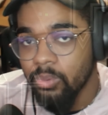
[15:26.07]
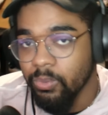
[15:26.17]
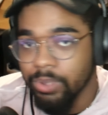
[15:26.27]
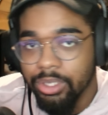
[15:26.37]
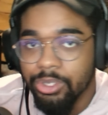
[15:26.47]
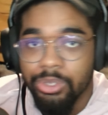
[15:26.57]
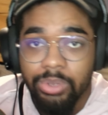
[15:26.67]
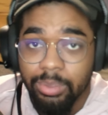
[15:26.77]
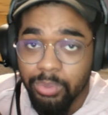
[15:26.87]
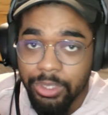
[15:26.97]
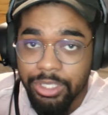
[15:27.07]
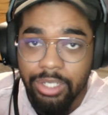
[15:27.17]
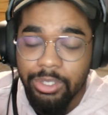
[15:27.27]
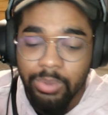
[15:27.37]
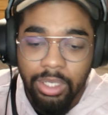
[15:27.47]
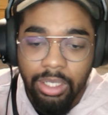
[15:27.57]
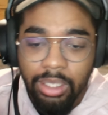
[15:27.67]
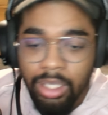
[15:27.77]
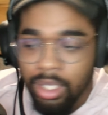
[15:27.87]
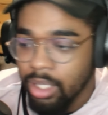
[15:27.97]
really do appreciate you all.
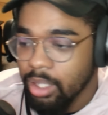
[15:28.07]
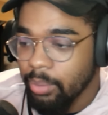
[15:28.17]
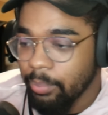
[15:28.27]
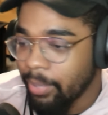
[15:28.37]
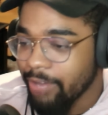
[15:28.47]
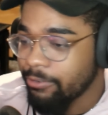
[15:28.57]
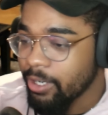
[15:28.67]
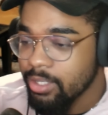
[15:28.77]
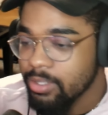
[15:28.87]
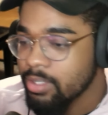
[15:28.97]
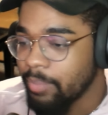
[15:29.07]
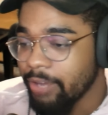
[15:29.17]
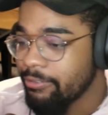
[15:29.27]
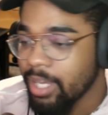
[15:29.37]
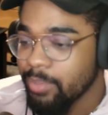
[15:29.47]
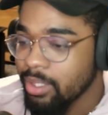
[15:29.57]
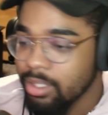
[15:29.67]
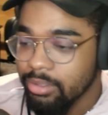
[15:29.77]
My friends, my family,